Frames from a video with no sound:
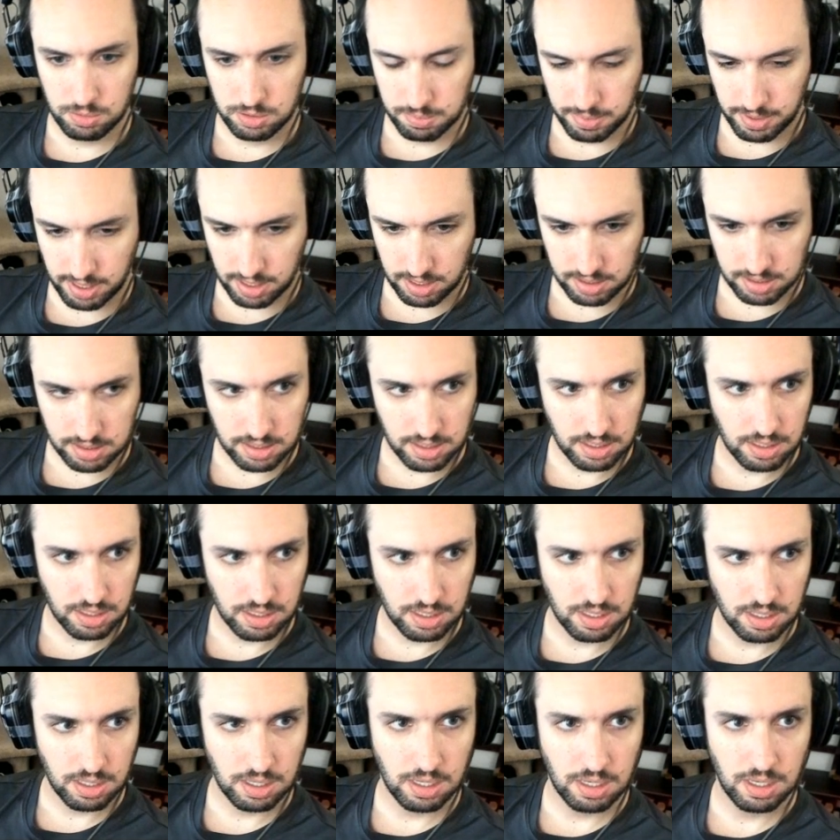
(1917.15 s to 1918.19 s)
Oh, what?
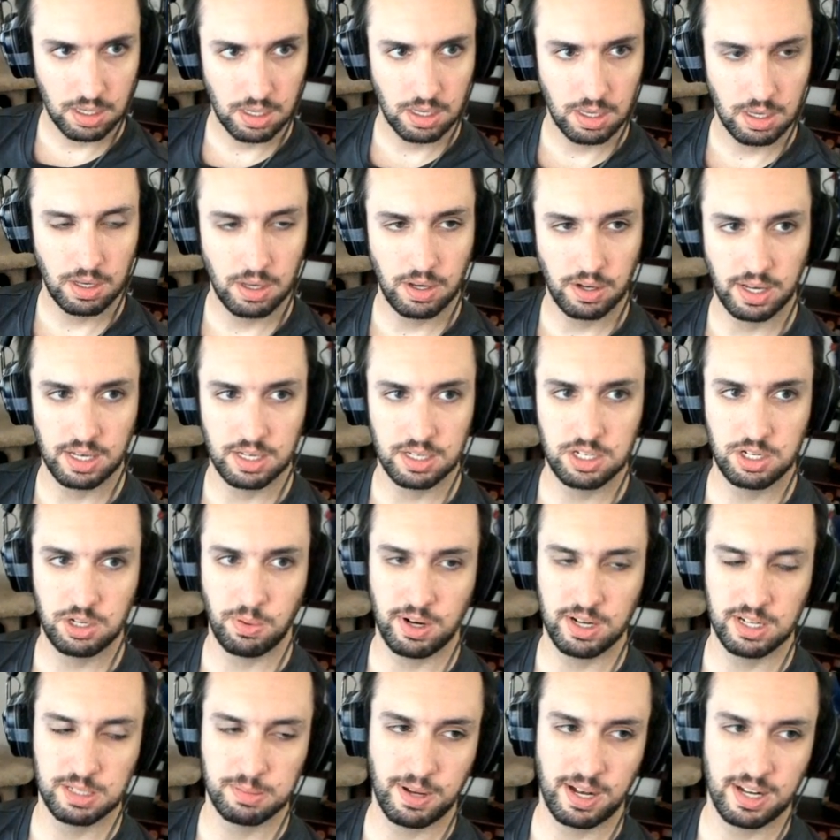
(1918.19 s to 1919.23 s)
What was it? Can I? Do you
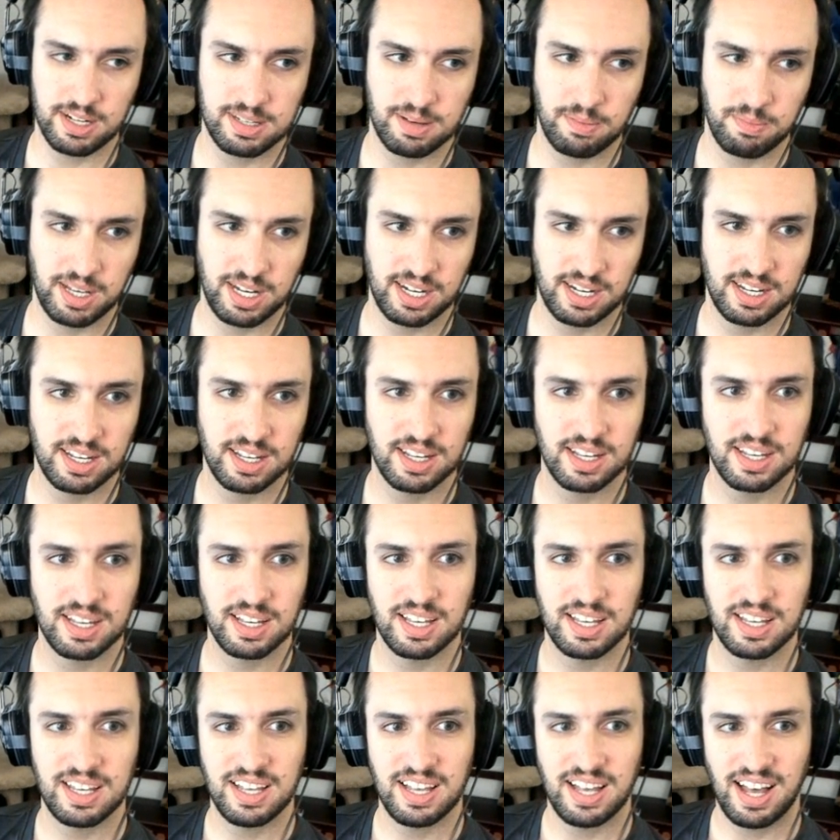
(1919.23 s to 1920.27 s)
want to spawn something? Yeah.
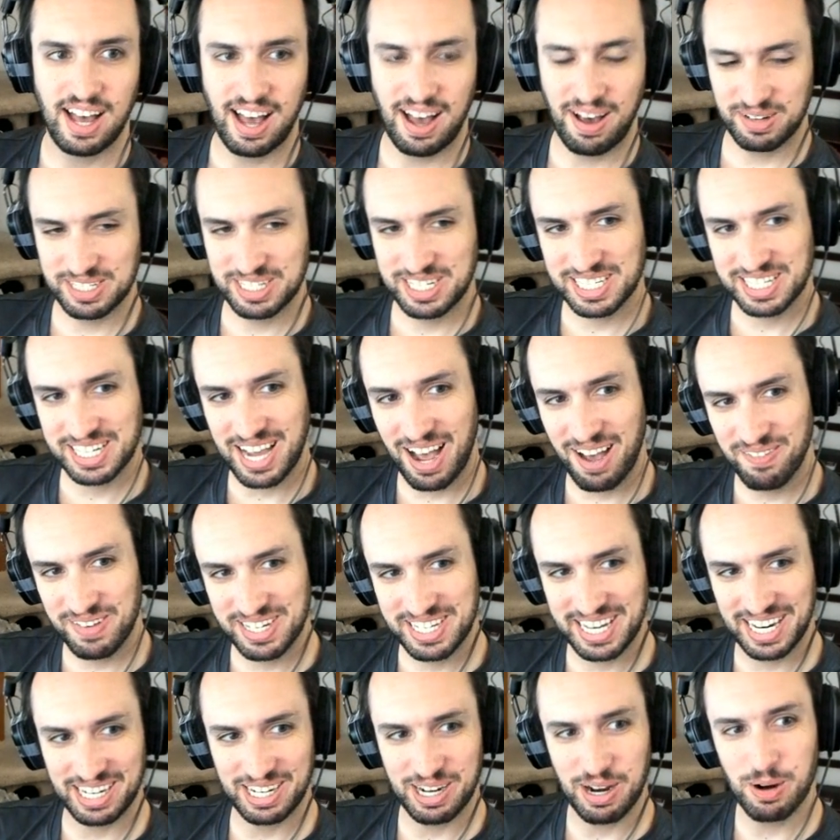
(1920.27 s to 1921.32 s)
I yeah, was just I commenting